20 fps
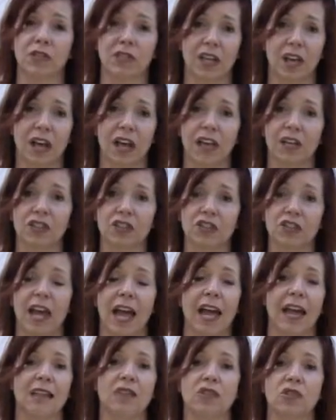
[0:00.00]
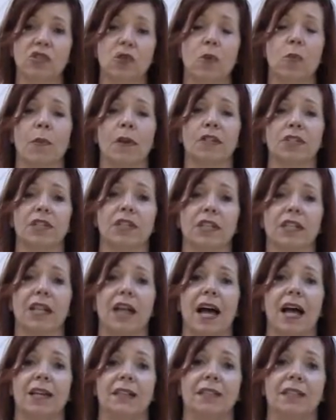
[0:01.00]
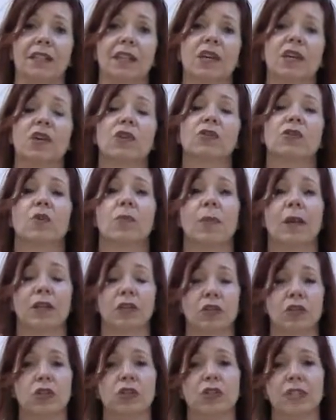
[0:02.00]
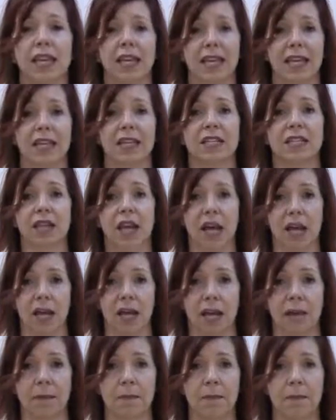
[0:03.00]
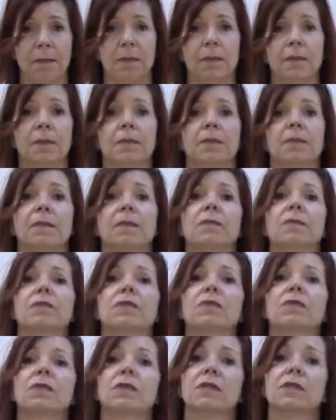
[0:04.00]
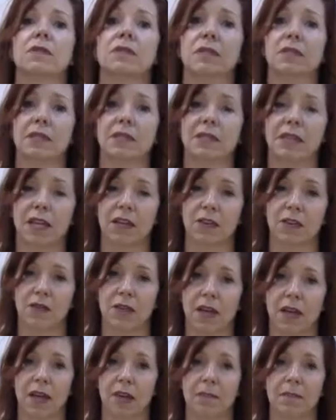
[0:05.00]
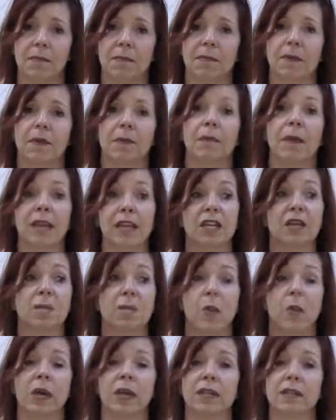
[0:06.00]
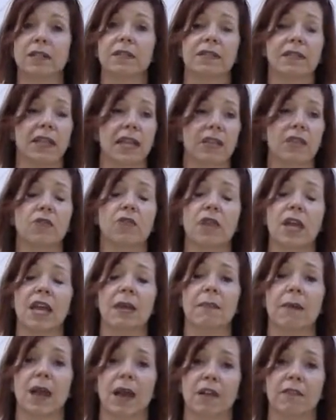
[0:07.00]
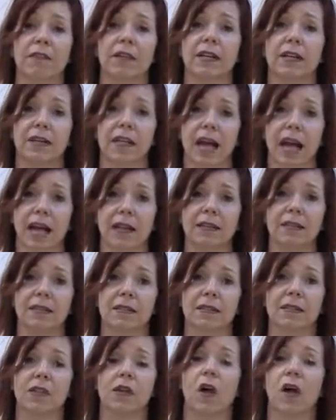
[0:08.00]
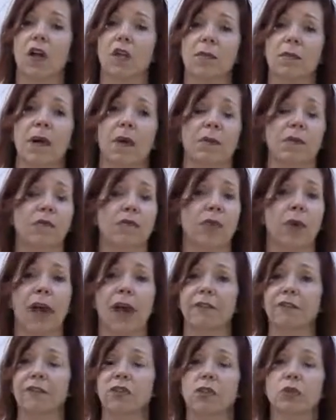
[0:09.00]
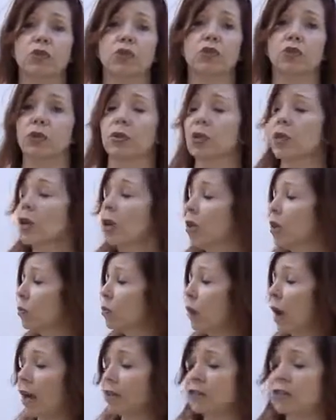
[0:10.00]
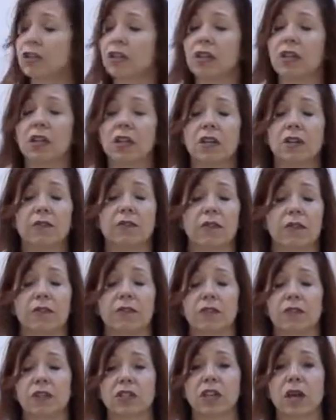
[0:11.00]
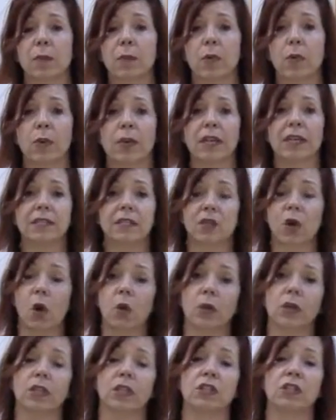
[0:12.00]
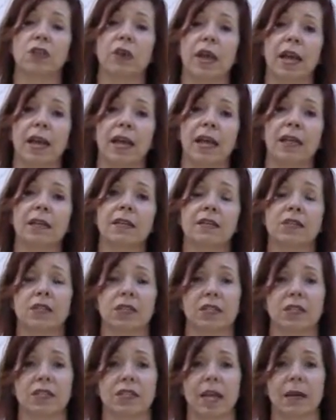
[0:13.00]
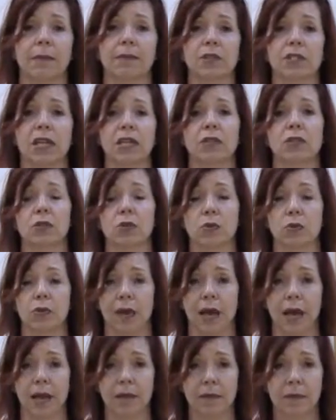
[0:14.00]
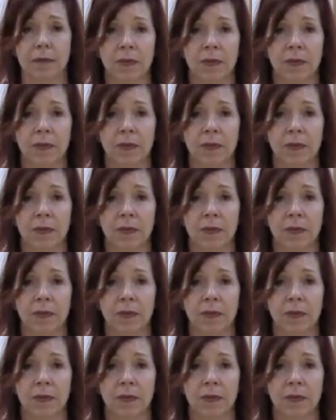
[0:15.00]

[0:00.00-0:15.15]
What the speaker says: touch adds so much to class. So make sure you're taking the time to say their name. Make it a point to say their name every class. Call them up. If you have to use your roster for the first couple weeks and hold it in your hand until you establish that, do that.